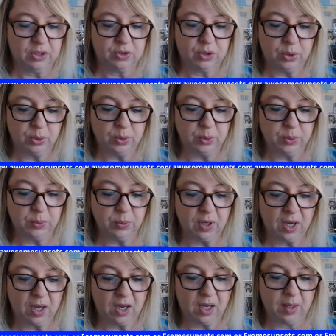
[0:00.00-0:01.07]
to
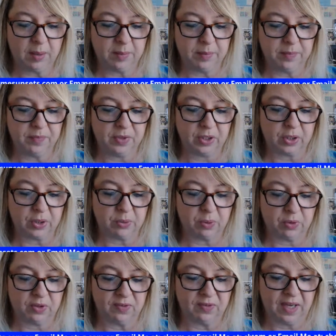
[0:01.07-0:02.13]
the
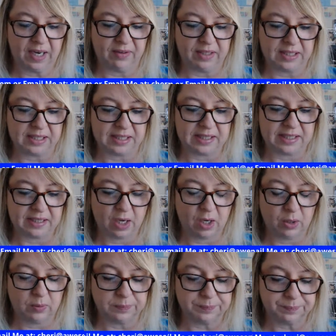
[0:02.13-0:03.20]
coronavirus.
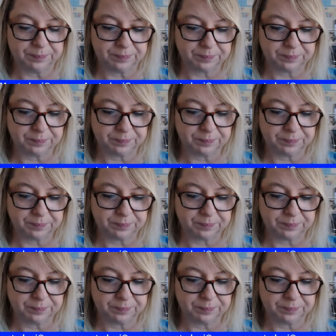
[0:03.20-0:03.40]
So,